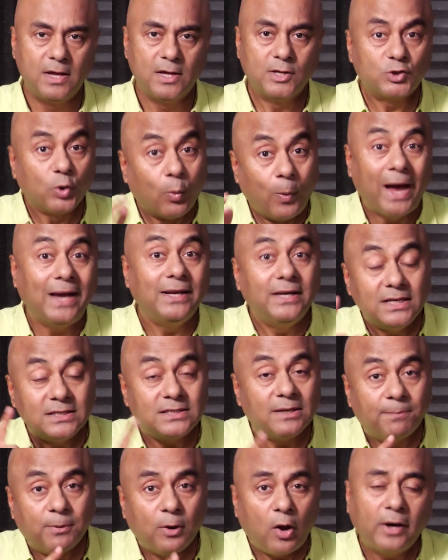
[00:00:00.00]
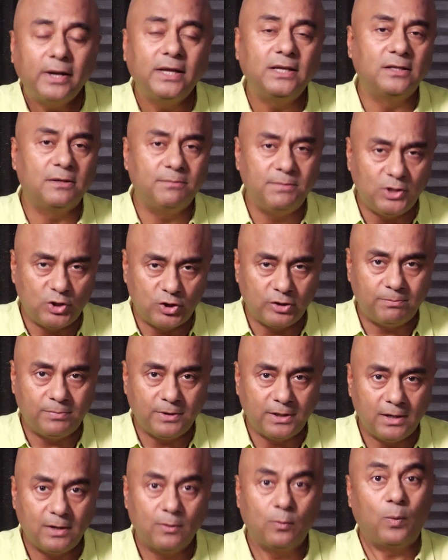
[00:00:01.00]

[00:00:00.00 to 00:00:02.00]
So while he is applauding the BJP,